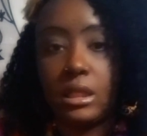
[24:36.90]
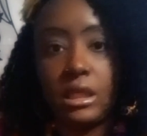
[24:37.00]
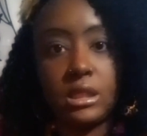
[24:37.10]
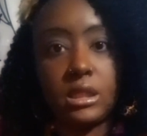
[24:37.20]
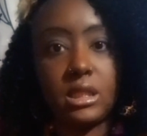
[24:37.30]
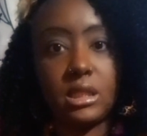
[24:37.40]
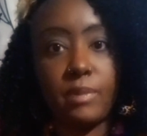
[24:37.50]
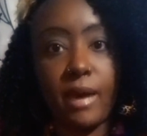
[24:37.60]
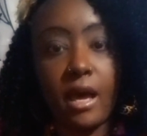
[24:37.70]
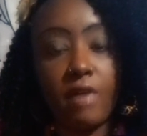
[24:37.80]
into this
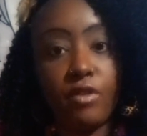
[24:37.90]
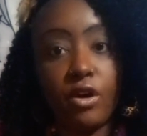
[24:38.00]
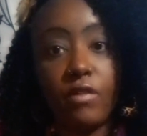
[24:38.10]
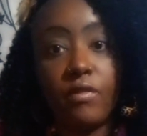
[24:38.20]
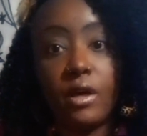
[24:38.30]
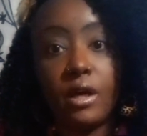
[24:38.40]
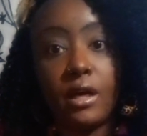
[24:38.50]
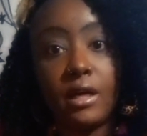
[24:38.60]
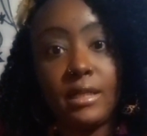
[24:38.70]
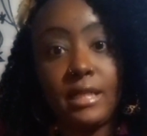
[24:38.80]
path of,
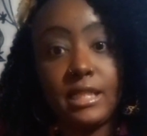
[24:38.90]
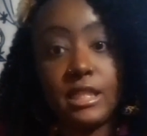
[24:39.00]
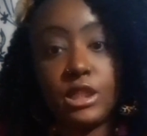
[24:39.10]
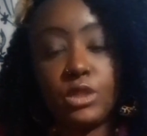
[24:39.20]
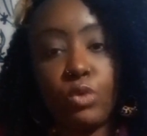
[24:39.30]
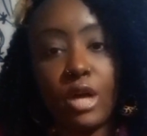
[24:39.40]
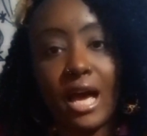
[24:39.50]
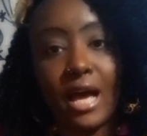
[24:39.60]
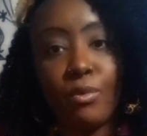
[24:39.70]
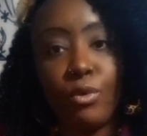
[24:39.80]
this is
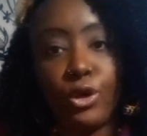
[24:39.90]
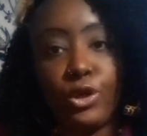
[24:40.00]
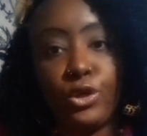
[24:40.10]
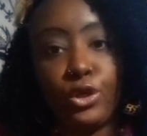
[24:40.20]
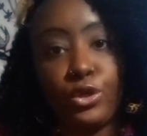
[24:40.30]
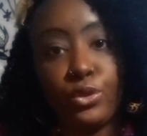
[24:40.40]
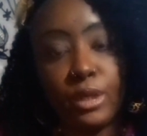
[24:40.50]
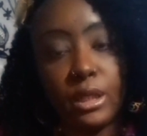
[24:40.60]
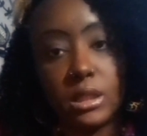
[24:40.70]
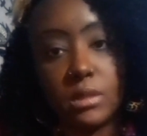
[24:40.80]
what I want you to do
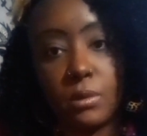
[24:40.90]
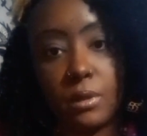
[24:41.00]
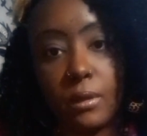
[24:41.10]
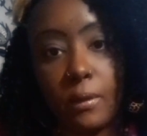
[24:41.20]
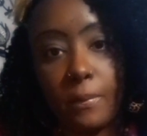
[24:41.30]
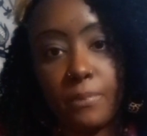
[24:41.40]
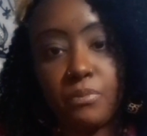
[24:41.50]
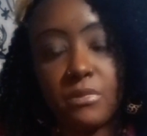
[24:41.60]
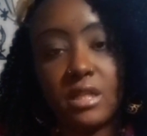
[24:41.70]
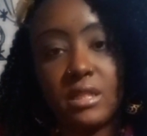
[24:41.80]
in this world.
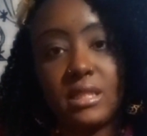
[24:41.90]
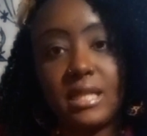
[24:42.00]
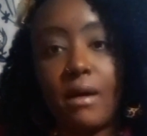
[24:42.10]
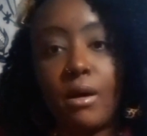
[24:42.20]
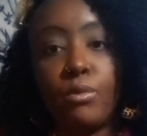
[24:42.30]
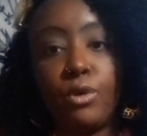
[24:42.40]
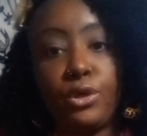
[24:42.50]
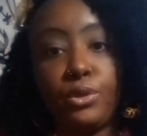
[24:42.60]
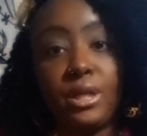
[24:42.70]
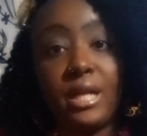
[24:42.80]
This is how I
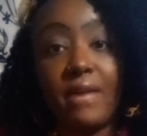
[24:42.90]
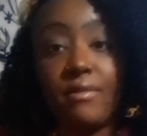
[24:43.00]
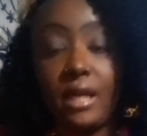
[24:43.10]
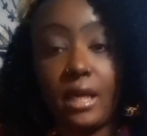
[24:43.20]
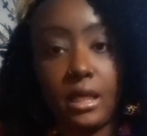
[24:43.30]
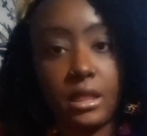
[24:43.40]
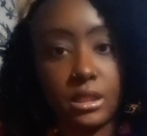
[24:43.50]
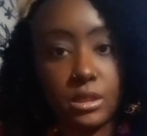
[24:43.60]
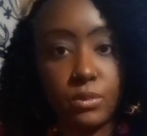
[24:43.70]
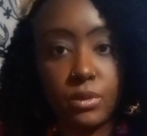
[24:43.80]
want you to navigate in
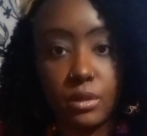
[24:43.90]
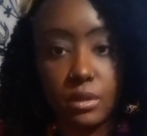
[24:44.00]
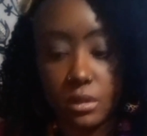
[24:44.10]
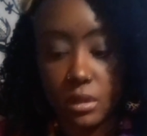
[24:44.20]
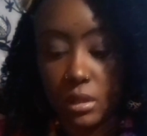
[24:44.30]
this world.